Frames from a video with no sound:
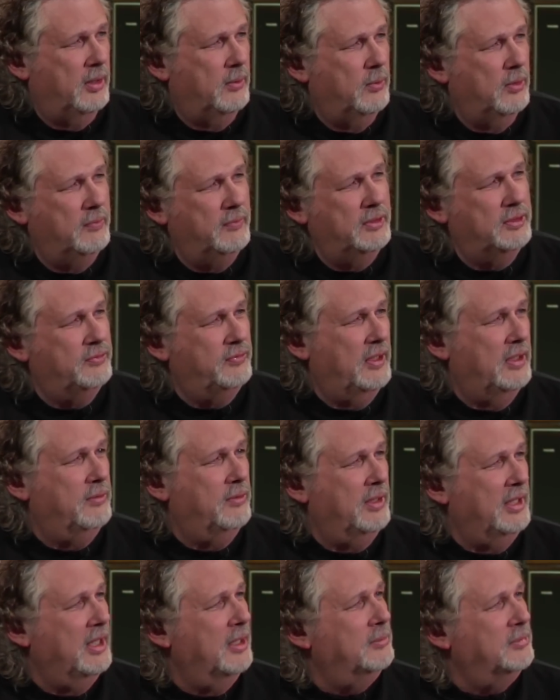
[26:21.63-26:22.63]
And one of his yeah.
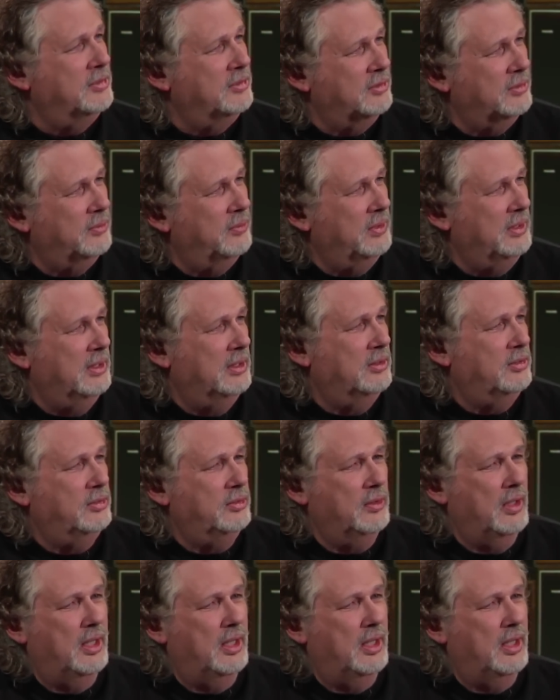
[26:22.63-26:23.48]
favorite amps is a reissue.